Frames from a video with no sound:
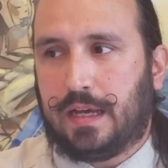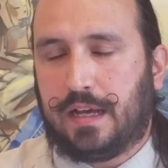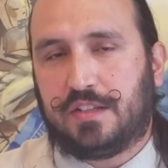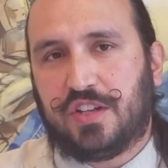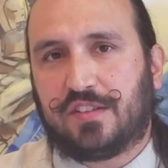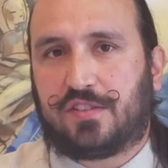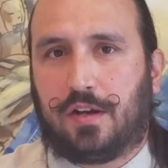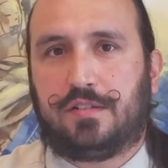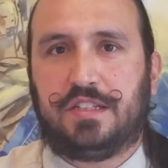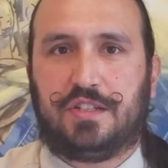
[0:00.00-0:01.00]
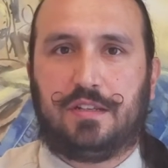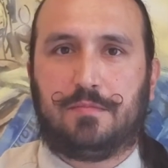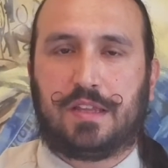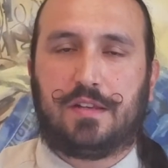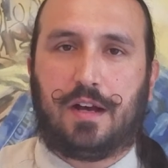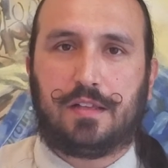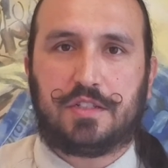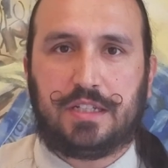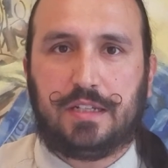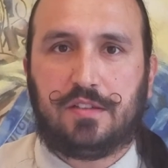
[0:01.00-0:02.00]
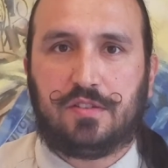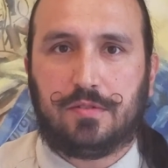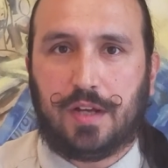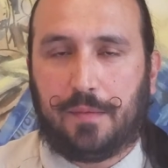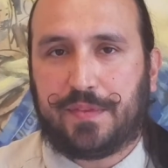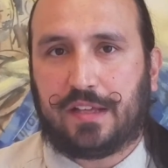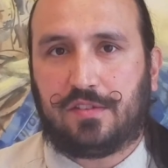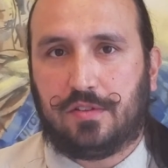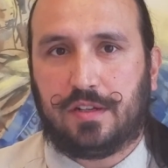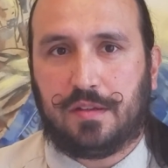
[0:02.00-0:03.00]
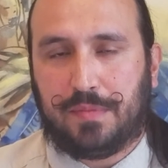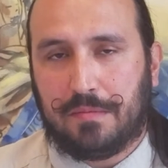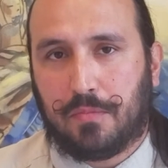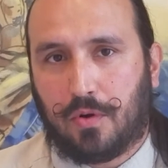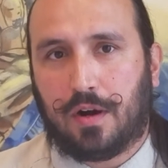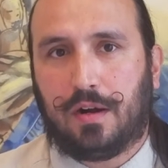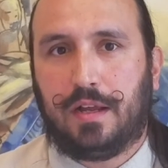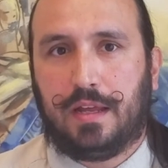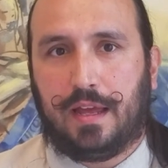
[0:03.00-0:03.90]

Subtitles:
adjust our teaching methodology to help that student a bit more